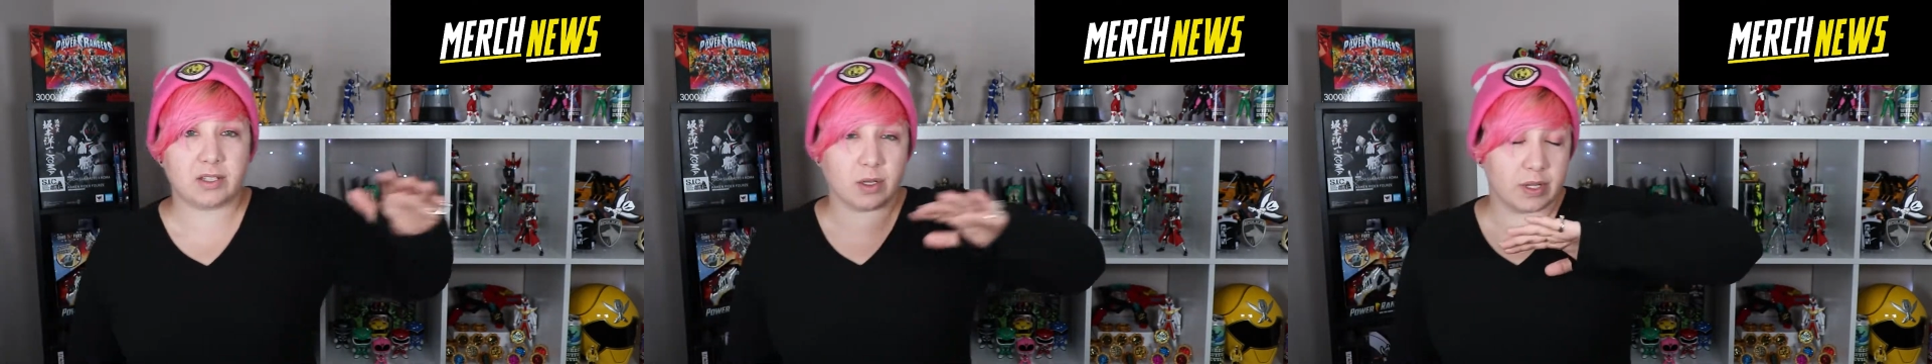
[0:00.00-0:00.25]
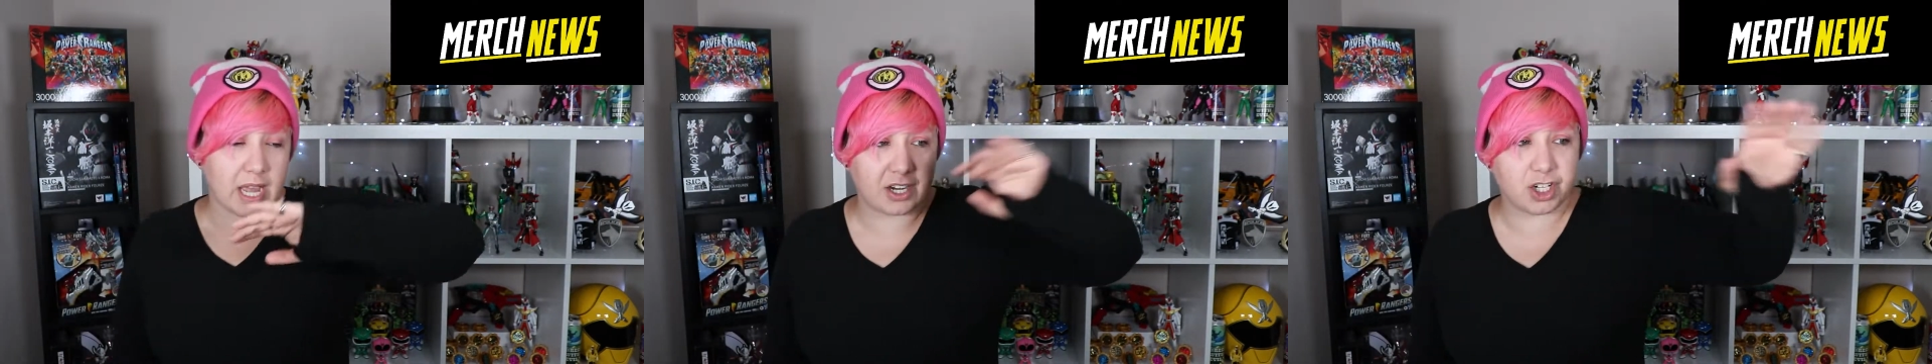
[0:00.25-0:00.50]
So
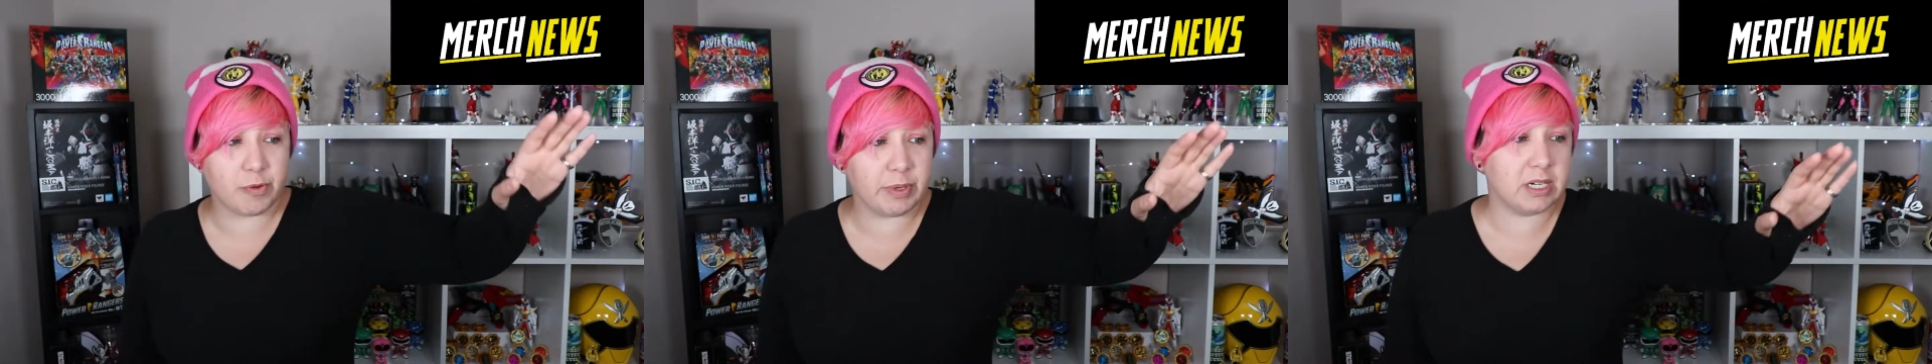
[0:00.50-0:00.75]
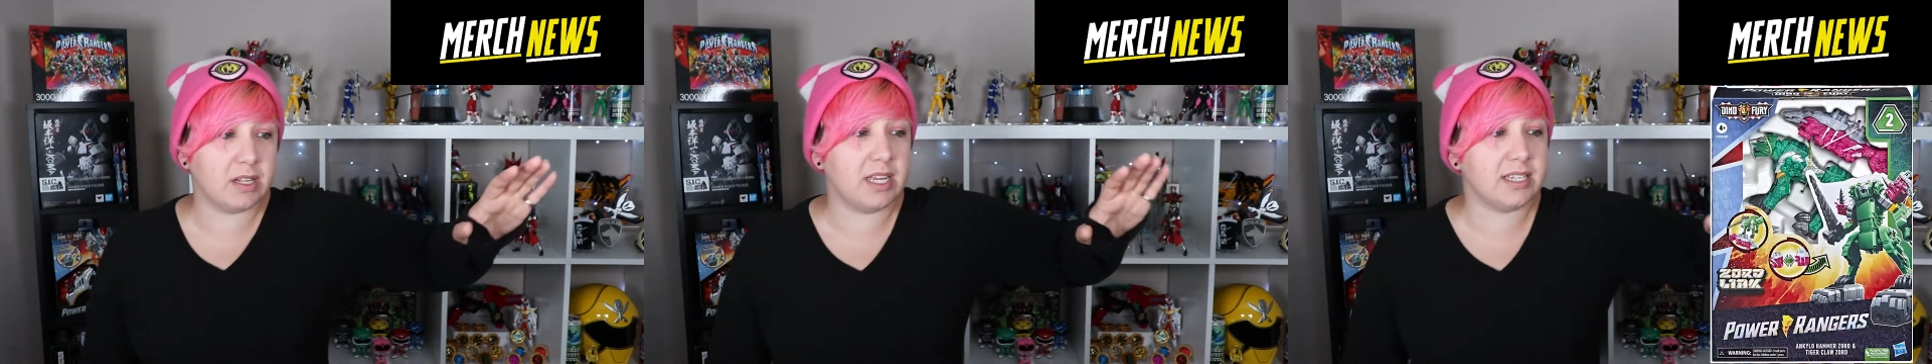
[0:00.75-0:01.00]
yeah,
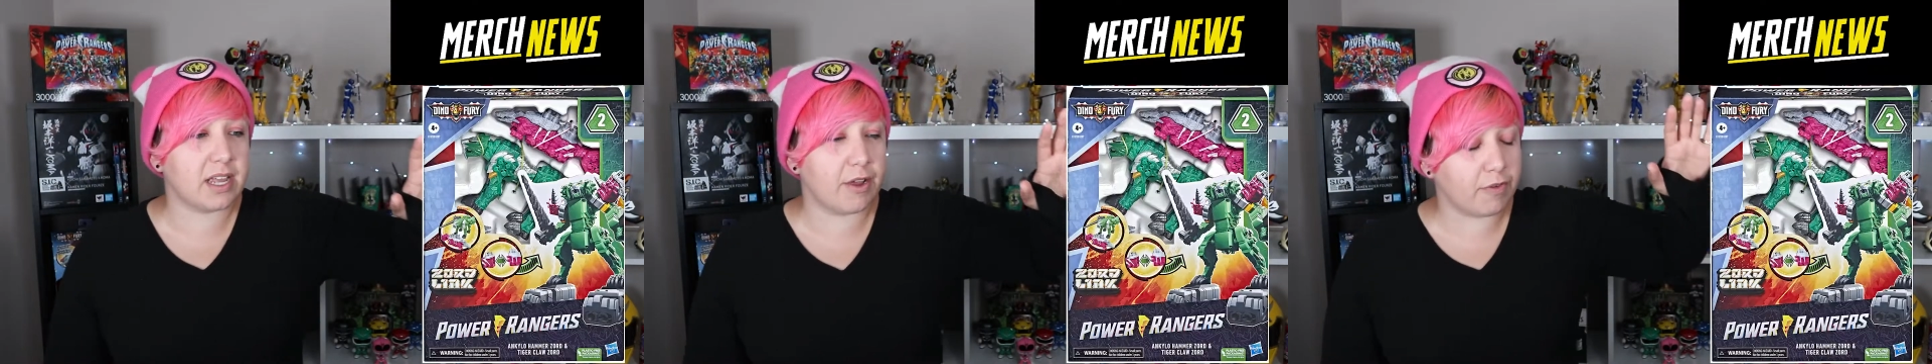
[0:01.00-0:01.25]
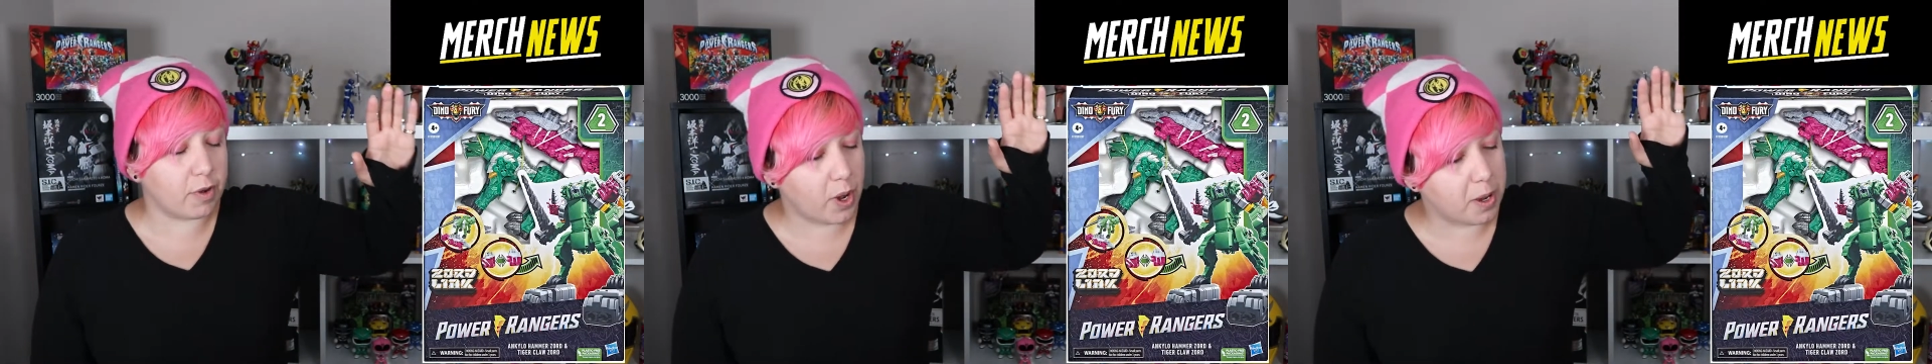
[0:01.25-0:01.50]
shipping delays
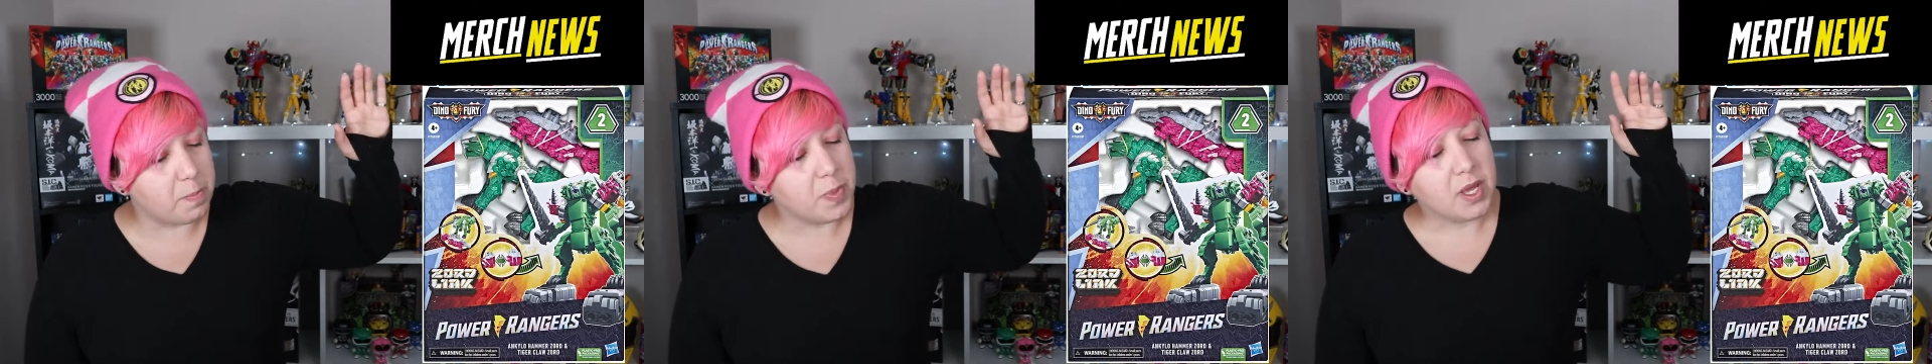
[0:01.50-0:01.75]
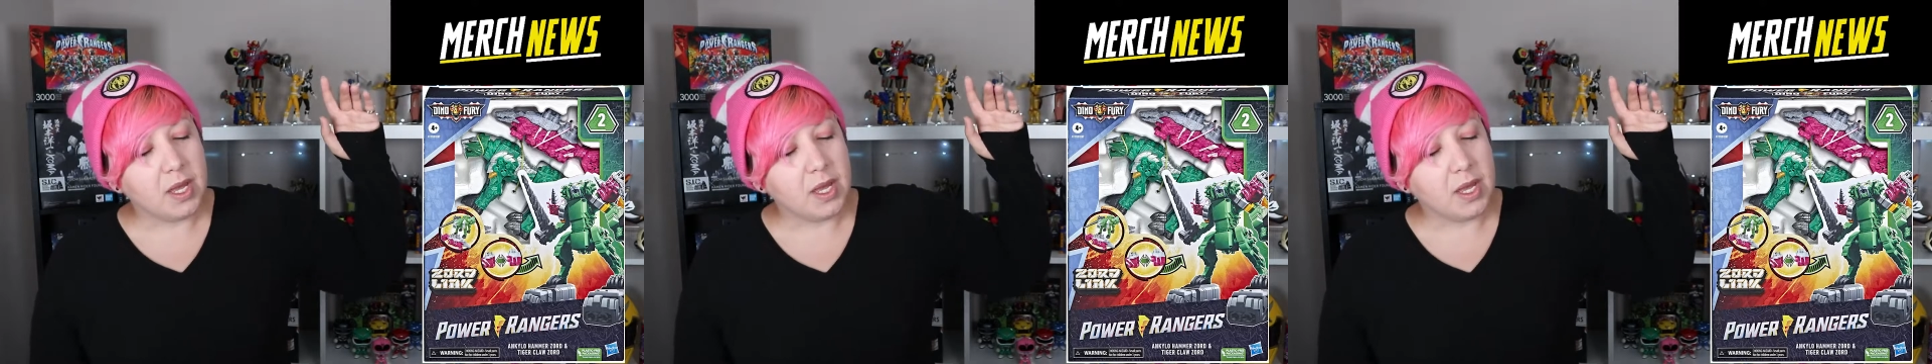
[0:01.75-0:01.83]
everywhere.